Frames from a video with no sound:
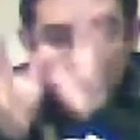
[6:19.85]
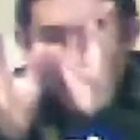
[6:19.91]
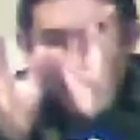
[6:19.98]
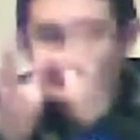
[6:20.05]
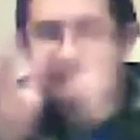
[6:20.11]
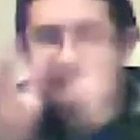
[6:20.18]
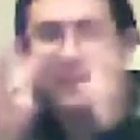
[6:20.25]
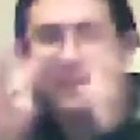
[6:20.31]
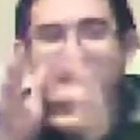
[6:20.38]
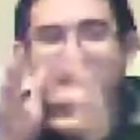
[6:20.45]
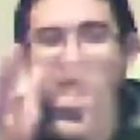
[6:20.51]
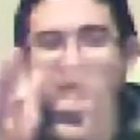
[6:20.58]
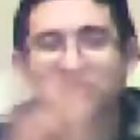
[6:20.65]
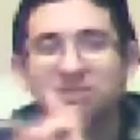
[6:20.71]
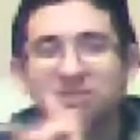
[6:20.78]

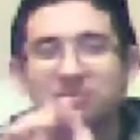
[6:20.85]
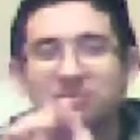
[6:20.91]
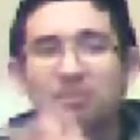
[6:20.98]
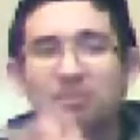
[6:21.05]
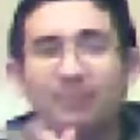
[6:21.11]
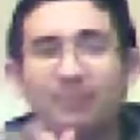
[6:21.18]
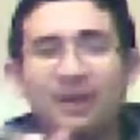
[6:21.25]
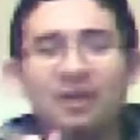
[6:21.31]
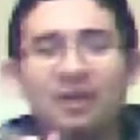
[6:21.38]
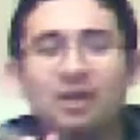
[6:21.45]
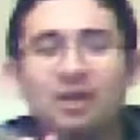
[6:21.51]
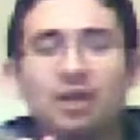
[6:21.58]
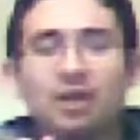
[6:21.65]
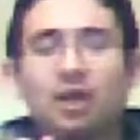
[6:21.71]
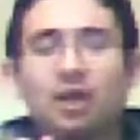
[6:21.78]
animations people make
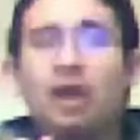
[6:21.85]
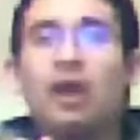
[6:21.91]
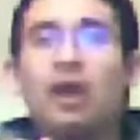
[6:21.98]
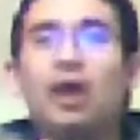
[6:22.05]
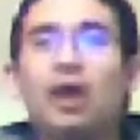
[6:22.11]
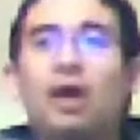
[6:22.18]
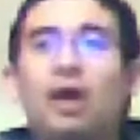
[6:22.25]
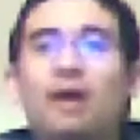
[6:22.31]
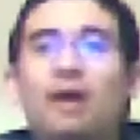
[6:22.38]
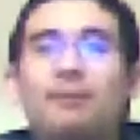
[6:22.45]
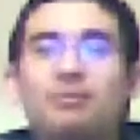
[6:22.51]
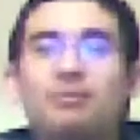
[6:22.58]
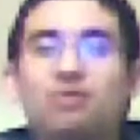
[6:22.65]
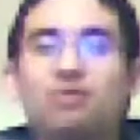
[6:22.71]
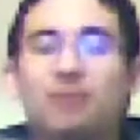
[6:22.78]
um,
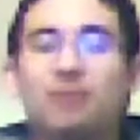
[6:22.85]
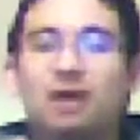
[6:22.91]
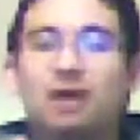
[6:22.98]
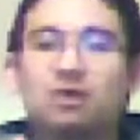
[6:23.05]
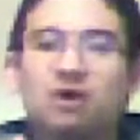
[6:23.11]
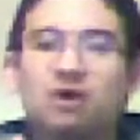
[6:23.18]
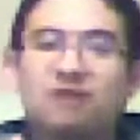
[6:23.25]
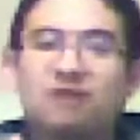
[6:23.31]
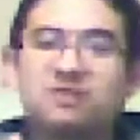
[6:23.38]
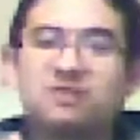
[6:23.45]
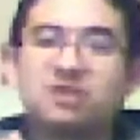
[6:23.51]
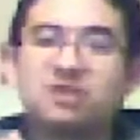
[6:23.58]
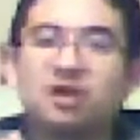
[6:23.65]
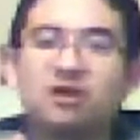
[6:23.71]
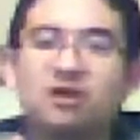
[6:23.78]
for Minecraft,
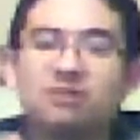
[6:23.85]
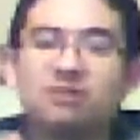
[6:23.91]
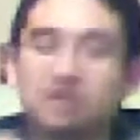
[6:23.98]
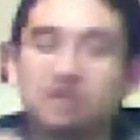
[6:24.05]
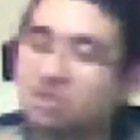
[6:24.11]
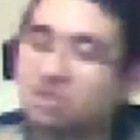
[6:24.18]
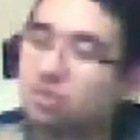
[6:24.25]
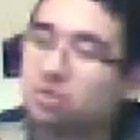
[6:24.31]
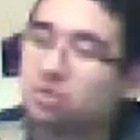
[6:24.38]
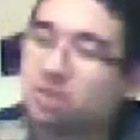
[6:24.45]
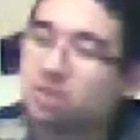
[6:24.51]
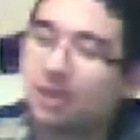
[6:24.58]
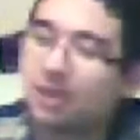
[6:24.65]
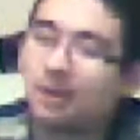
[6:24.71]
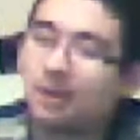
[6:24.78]
so that's
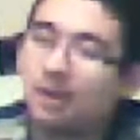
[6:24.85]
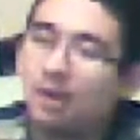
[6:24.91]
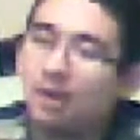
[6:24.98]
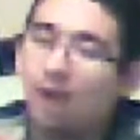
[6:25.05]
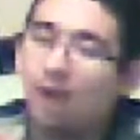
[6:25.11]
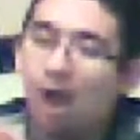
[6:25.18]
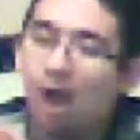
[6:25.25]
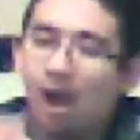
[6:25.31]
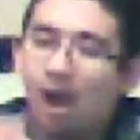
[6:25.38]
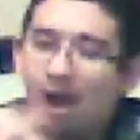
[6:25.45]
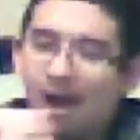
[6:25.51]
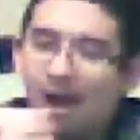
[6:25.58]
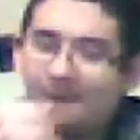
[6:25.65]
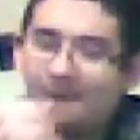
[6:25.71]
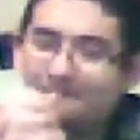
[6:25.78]
interesting.
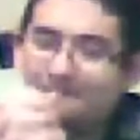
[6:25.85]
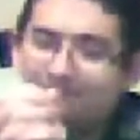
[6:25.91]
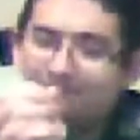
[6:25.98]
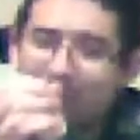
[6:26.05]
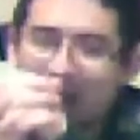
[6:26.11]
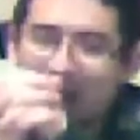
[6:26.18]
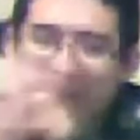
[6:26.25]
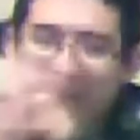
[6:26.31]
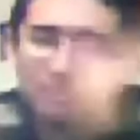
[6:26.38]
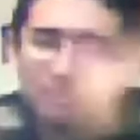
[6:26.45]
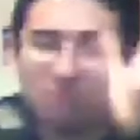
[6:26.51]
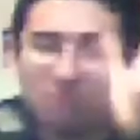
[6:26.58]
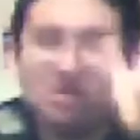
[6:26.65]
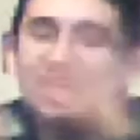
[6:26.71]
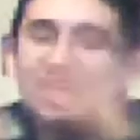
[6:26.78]
Um, I'm
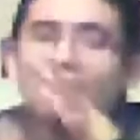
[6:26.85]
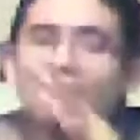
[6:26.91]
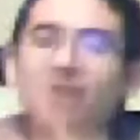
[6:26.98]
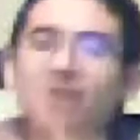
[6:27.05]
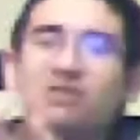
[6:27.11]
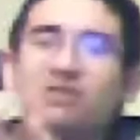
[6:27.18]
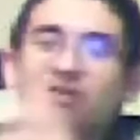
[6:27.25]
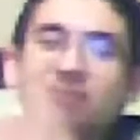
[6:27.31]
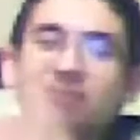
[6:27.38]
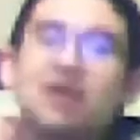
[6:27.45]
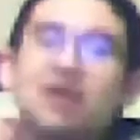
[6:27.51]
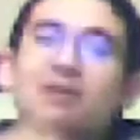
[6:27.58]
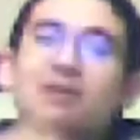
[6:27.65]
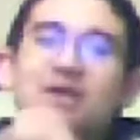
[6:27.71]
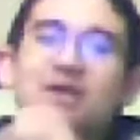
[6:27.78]
not really a Minecraft
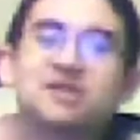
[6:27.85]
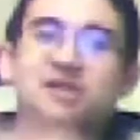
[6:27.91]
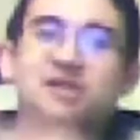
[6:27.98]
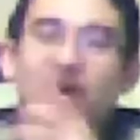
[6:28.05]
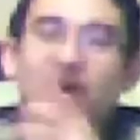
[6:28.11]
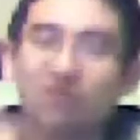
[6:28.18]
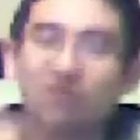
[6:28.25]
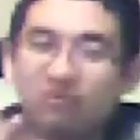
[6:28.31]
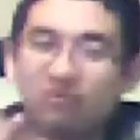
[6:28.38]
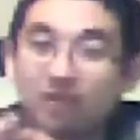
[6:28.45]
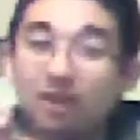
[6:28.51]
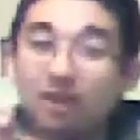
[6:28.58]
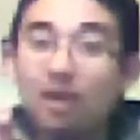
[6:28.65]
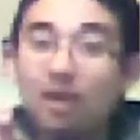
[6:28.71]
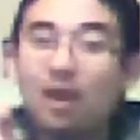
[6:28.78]
player myself,
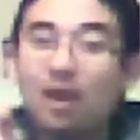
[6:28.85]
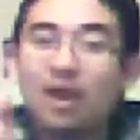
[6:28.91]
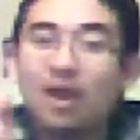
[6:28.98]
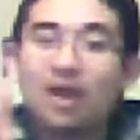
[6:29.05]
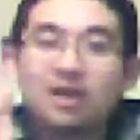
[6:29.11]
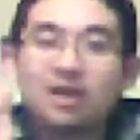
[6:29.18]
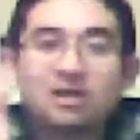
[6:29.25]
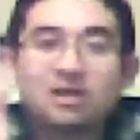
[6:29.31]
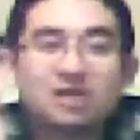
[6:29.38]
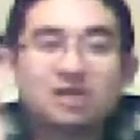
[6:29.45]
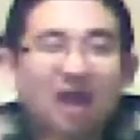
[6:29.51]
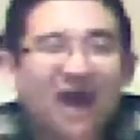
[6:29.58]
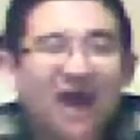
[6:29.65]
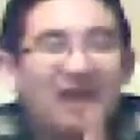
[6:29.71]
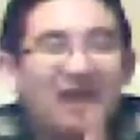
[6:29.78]
and
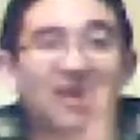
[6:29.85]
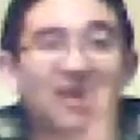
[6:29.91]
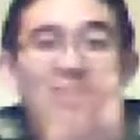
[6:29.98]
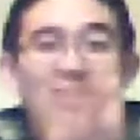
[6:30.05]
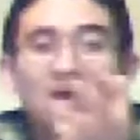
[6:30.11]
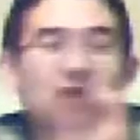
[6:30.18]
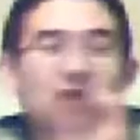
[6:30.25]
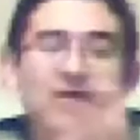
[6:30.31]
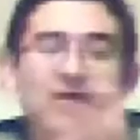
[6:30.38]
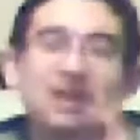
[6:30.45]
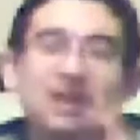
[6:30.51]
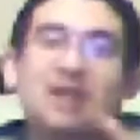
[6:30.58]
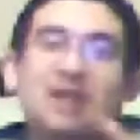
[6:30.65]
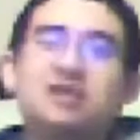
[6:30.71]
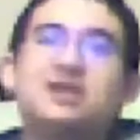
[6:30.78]
I can't really
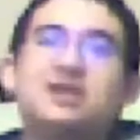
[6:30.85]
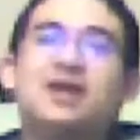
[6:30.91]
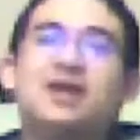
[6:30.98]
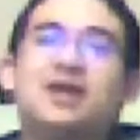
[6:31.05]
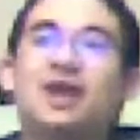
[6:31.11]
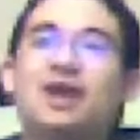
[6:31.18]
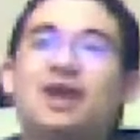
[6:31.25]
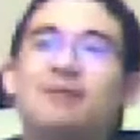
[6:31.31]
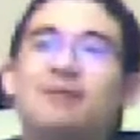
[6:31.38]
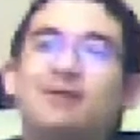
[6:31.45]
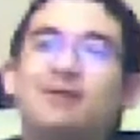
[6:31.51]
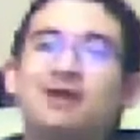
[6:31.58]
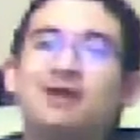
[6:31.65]
get into the game.